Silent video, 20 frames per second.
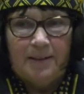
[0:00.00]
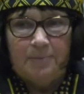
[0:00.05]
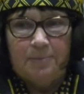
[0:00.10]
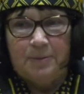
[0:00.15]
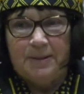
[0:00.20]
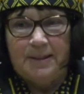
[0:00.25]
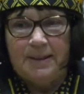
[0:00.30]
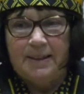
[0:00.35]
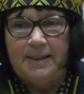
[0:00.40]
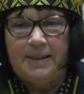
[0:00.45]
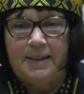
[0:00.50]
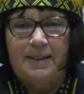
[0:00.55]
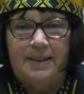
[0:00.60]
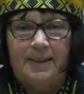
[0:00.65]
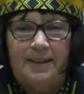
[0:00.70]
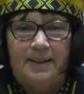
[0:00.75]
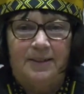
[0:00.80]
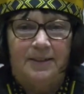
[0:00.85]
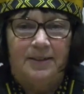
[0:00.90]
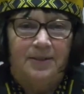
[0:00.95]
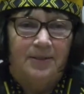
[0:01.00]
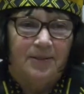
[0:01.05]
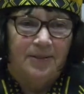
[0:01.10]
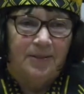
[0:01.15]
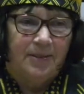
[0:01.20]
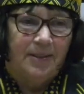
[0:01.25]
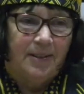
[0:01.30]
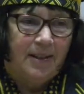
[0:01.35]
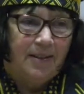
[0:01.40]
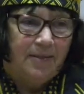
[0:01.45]
In particular,
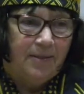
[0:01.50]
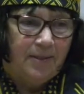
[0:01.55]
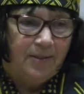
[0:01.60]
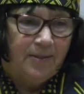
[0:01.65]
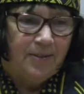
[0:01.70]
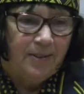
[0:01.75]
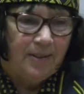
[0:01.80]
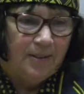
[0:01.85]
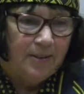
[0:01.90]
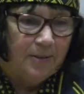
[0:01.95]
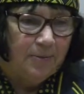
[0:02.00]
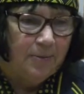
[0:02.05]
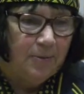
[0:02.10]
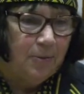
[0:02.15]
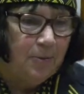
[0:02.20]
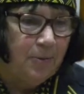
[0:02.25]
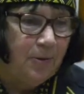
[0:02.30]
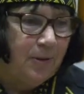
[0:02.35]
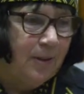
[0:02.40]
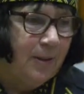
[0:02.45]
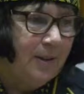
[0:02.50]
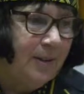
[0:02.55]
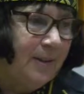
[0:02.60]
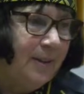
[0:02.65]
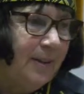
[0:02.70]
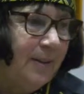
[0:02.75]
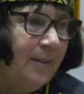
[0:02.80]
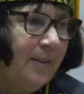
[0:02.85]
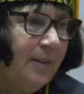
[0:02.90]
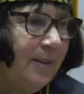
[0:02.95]
this is for
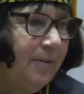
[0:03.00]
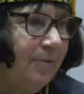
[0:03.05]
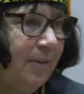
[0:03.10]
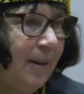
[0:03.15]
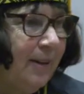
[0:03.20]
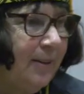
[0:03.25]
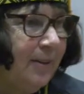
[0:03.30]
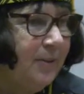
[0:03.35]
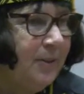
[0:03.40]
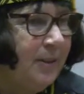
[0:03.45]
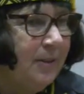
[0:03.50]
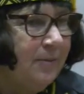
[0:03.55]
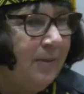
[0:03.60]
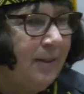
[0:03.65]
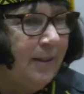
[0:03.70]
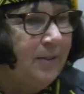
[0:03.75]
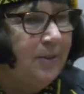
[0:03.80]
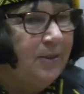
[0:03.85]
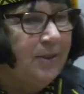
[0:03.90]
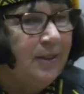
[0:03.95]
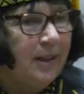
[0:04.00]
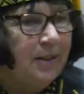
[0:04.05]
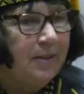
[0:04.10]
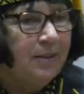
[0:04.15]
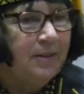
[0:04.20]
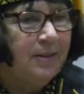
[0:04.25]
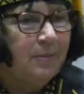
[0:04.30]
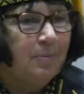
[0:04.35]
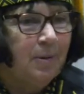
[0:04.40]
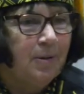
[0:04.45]
the Faculty of
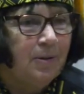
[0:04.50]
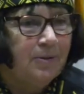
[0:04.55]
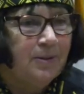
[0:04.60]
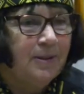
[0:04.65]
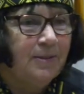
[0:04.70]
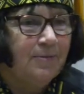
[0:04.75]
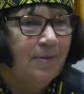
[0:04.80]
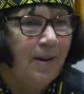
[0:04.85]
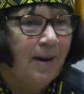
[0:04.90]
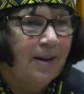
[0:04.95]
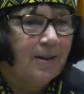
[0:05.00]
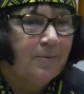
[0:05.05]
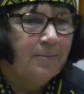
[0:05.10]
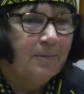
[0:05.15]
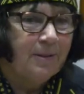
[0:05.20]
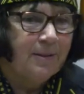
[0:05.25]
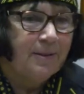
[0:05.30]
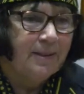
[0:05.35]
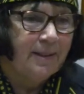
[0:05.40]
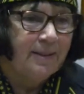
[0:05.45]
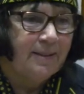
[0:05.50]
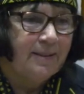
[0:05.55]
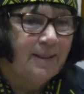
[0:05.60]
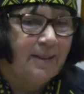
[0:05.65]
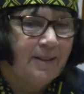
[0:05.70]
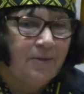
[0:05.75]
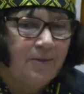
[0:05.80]
Engineering, the Bolt Environment and